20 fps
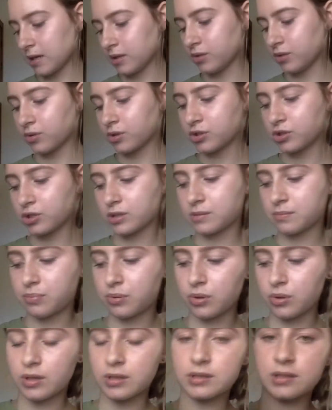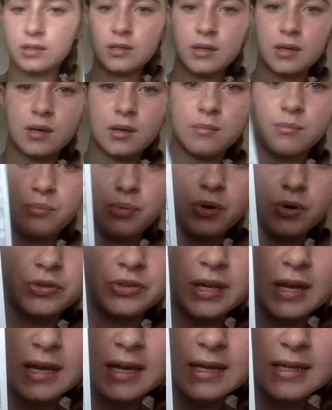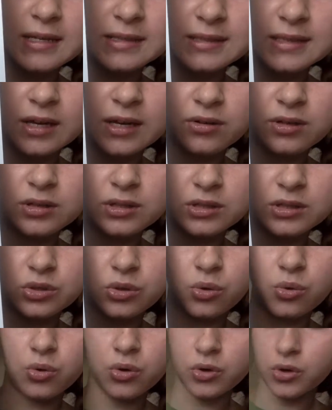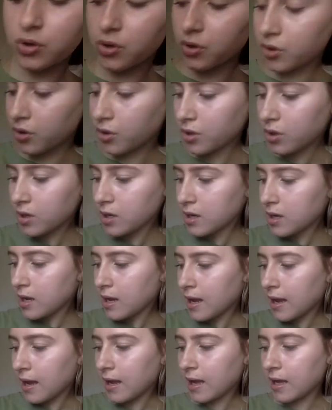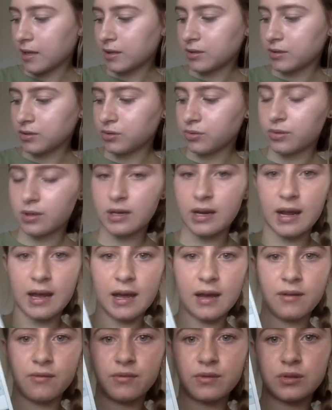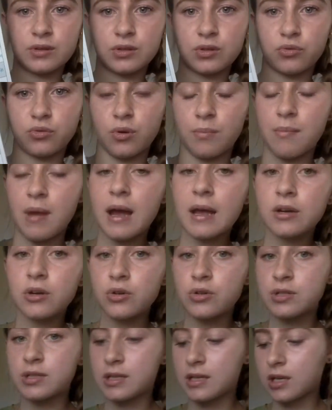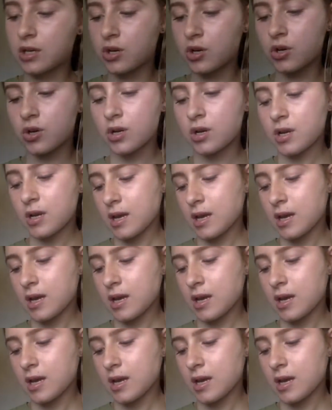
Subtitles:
you can just put birthdays down in this corner, and you can have little reminders here.